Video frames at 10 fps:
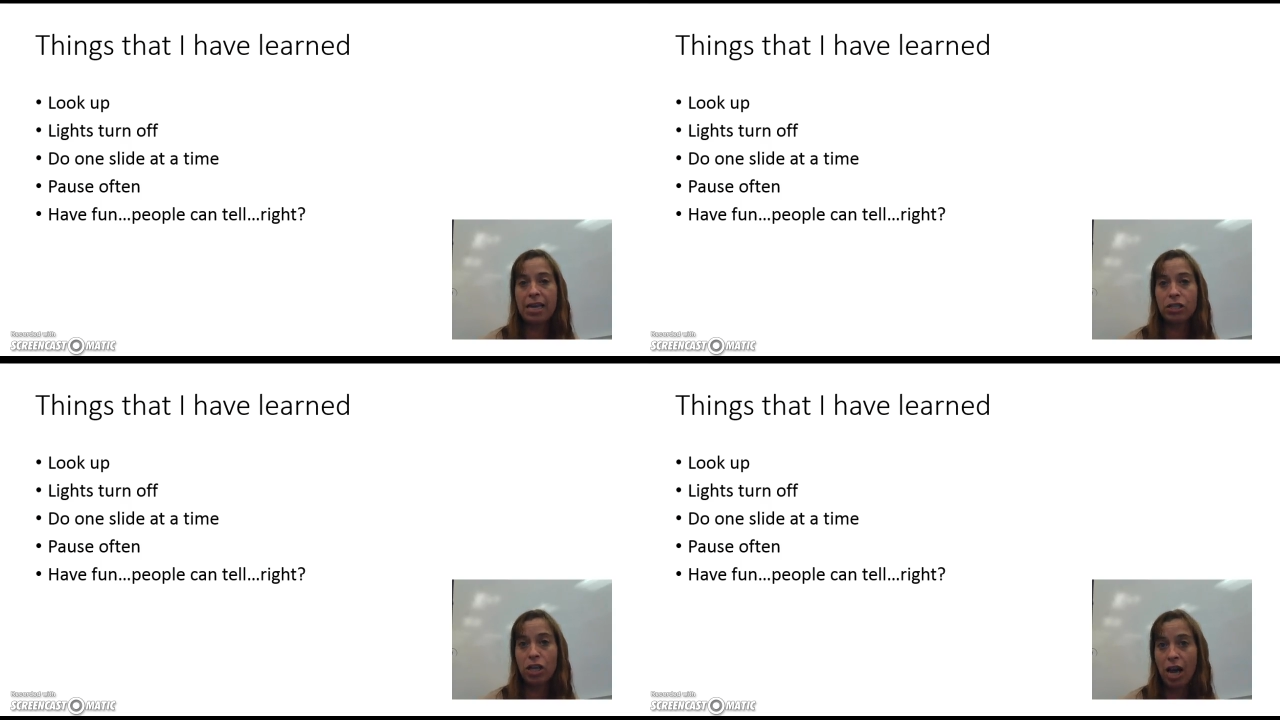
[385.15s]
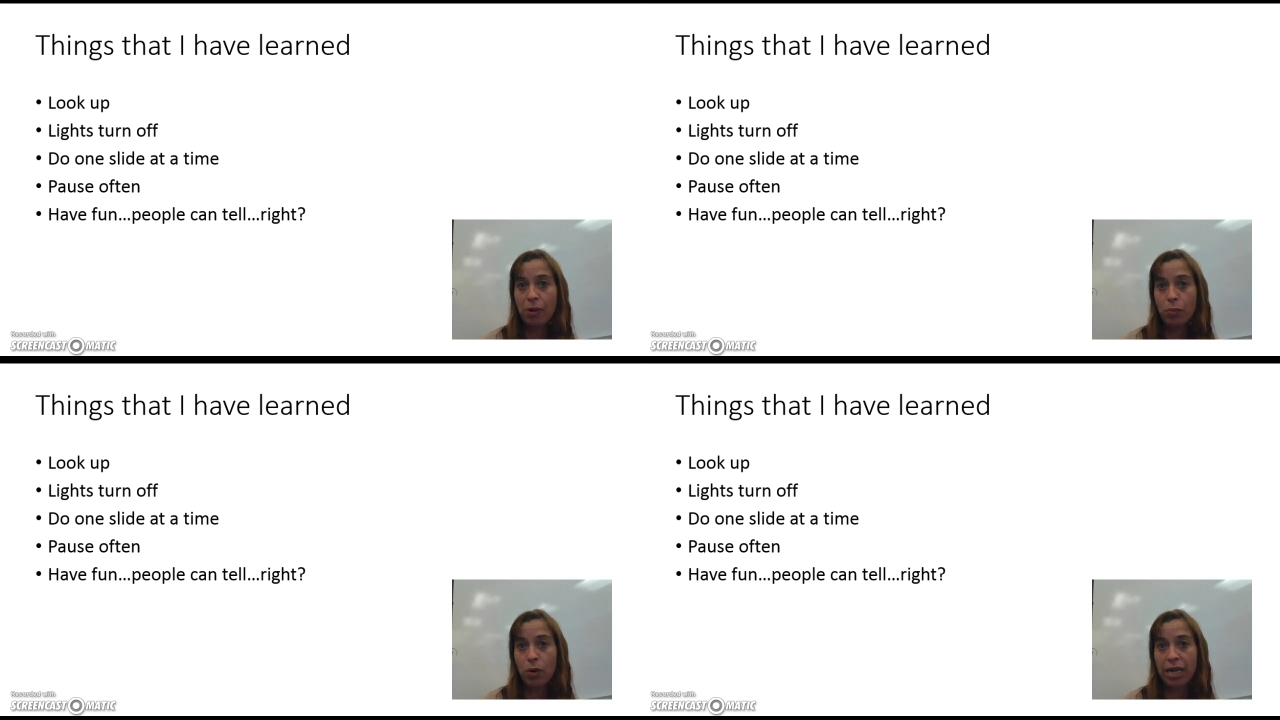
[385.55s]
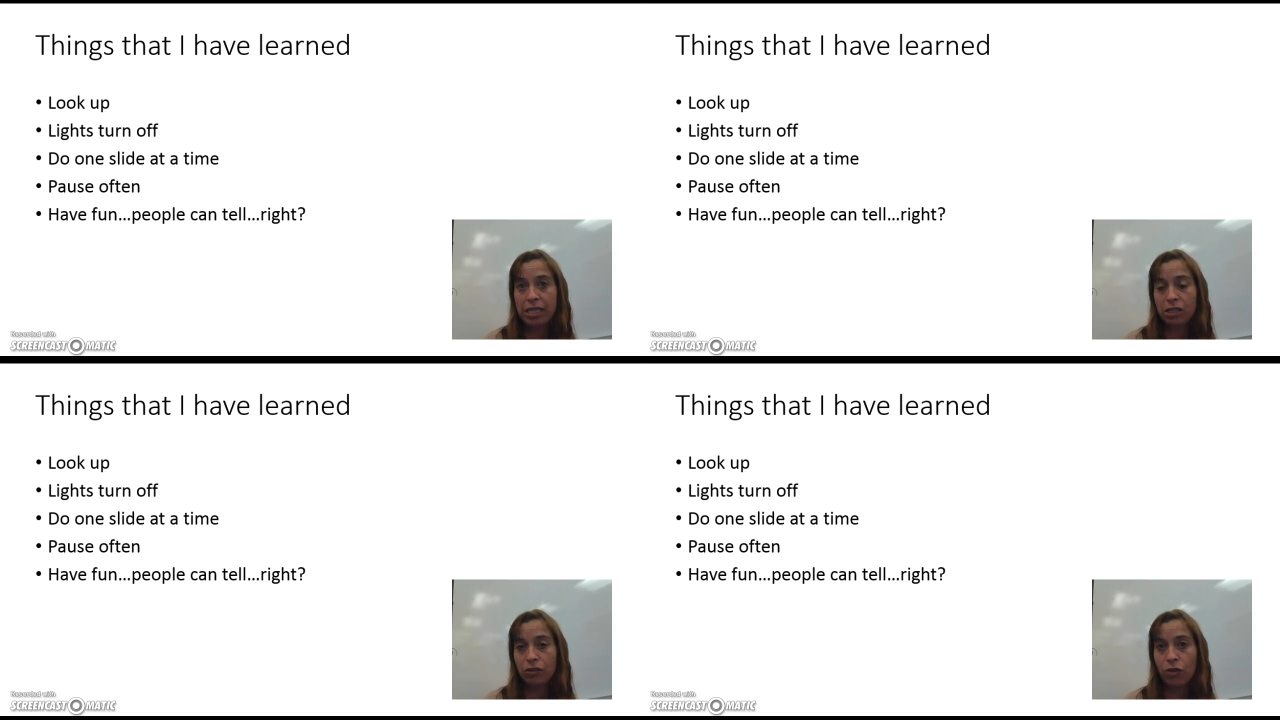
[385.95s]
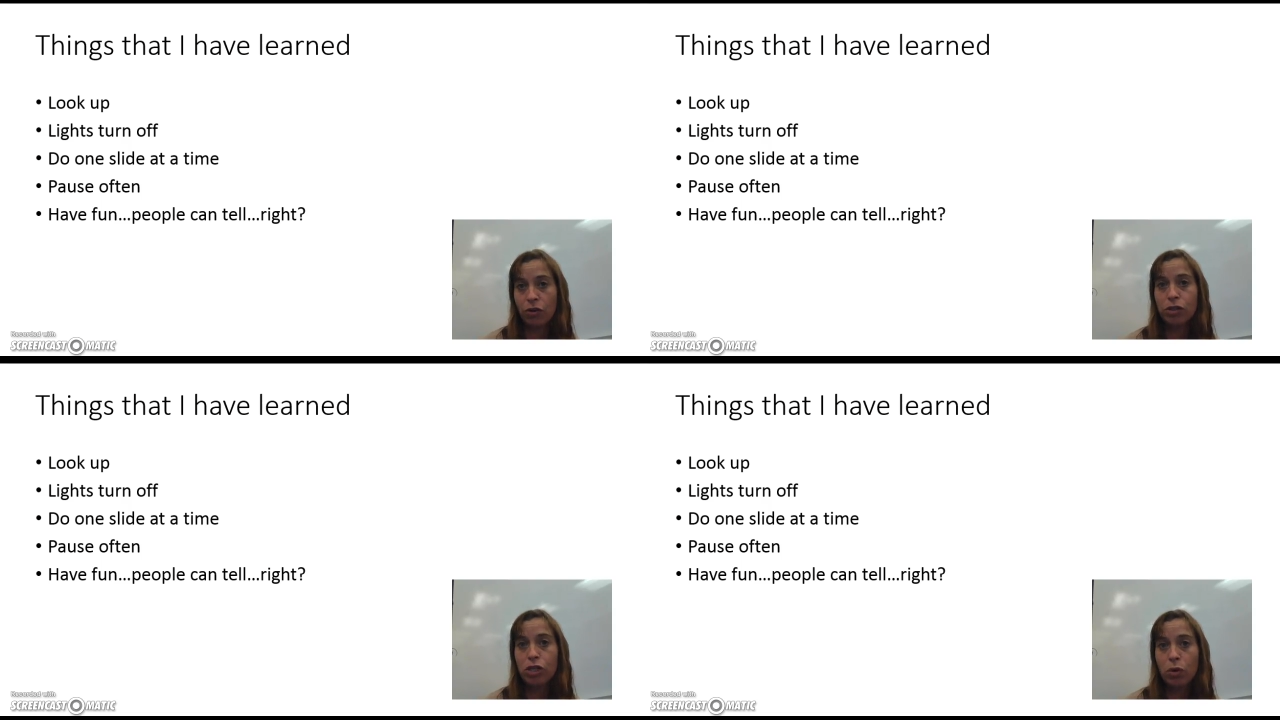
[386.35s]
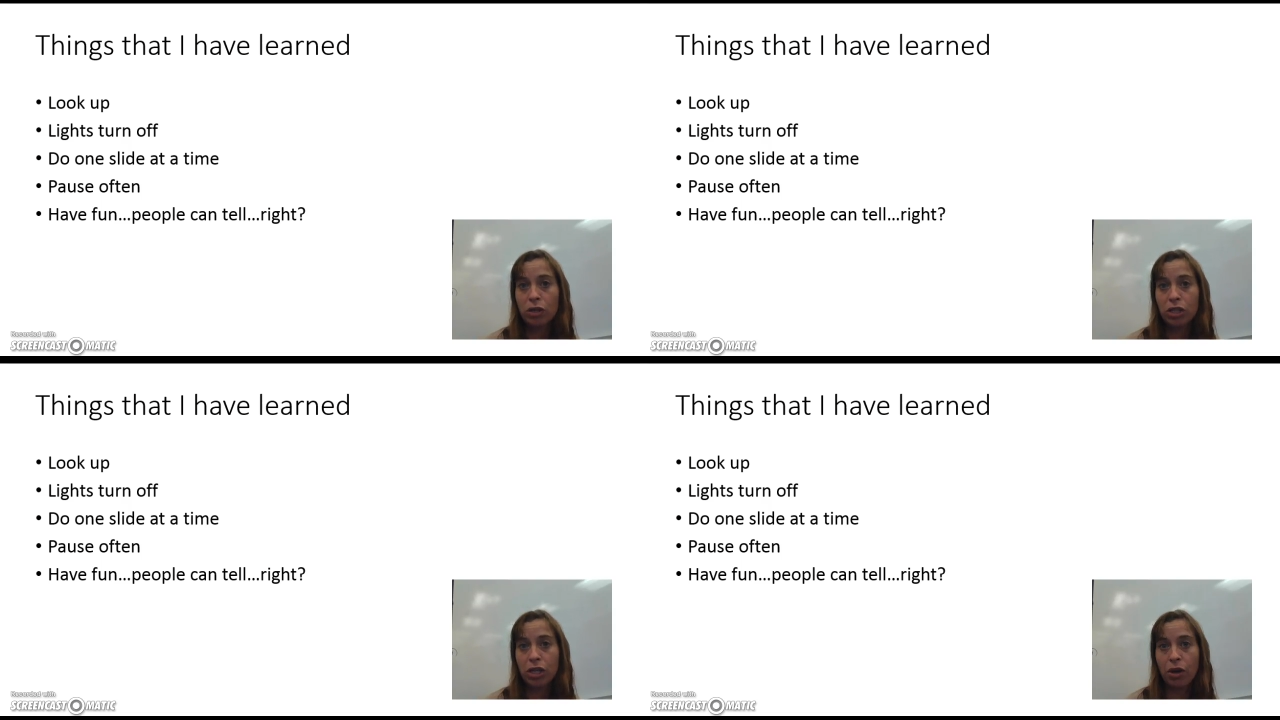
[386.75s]
time-wise as far as you
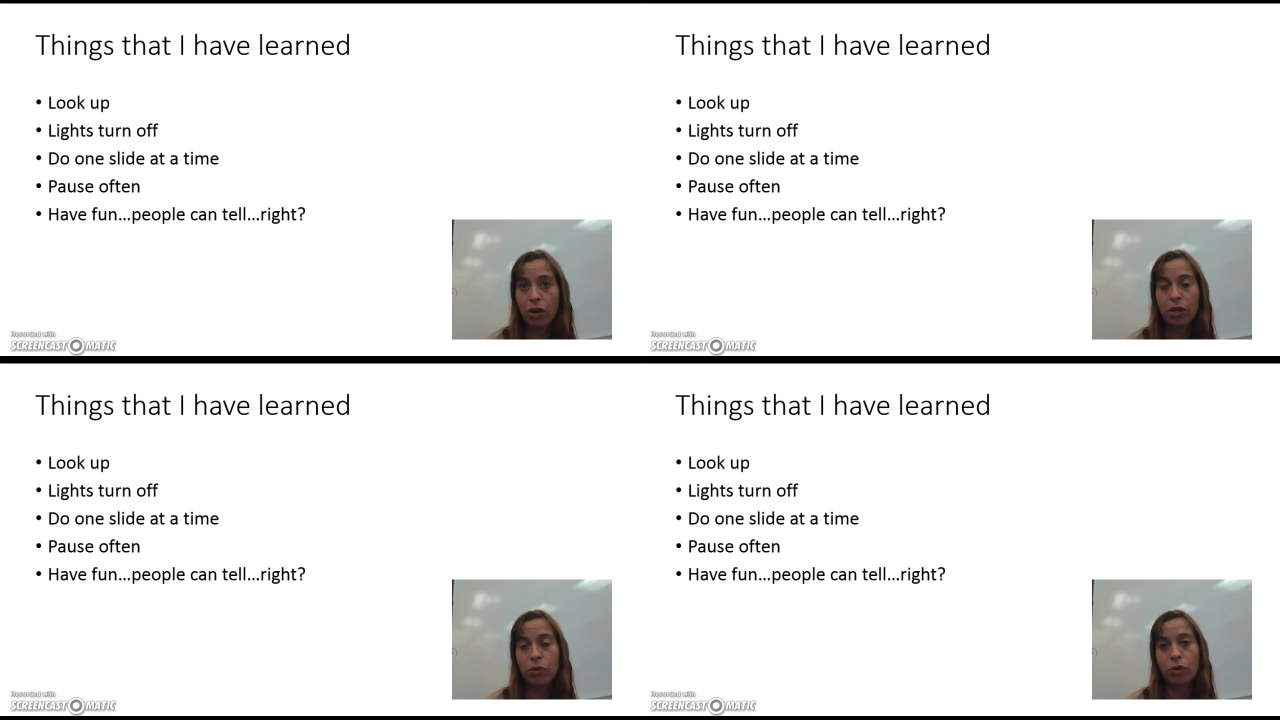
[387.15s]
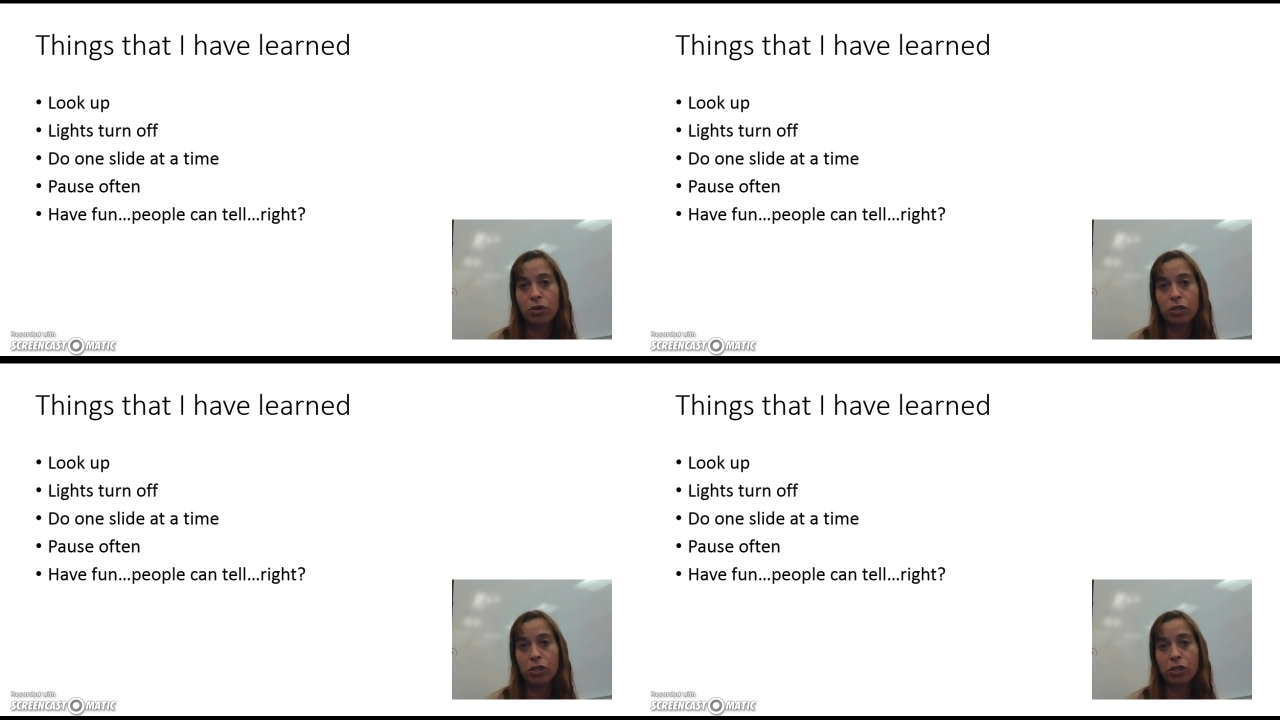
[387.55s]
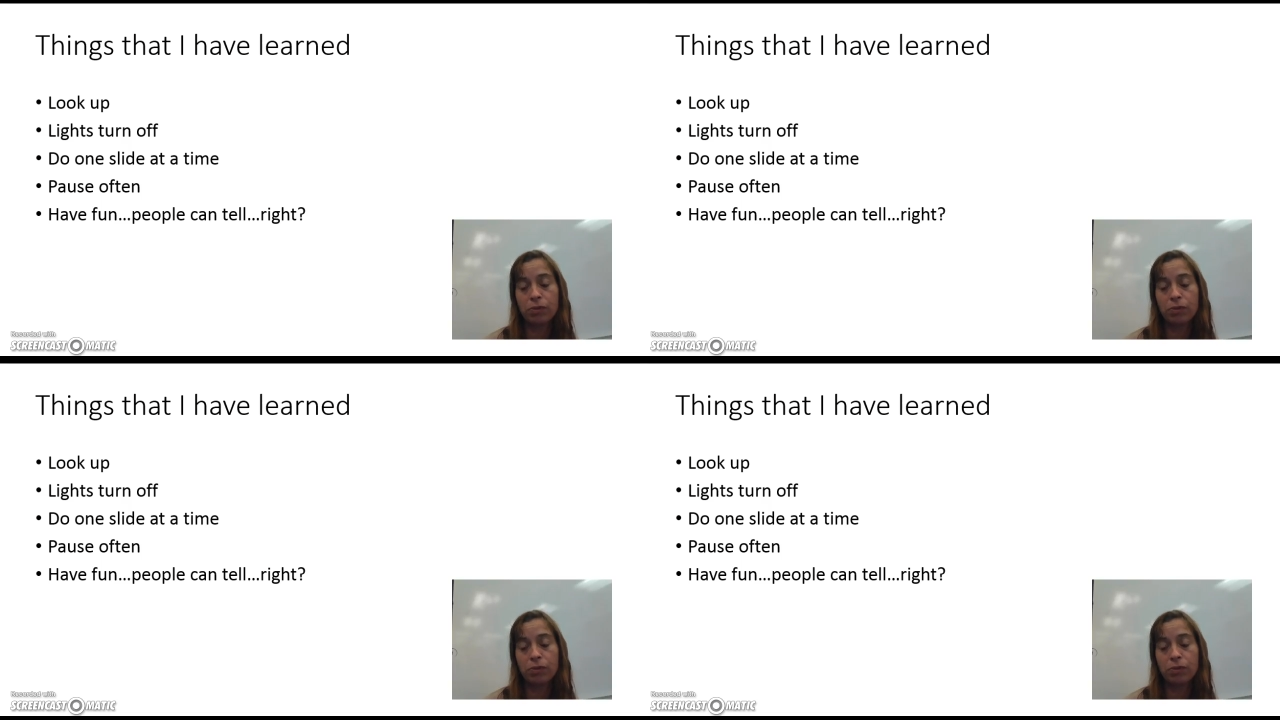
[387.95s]
want to go in order to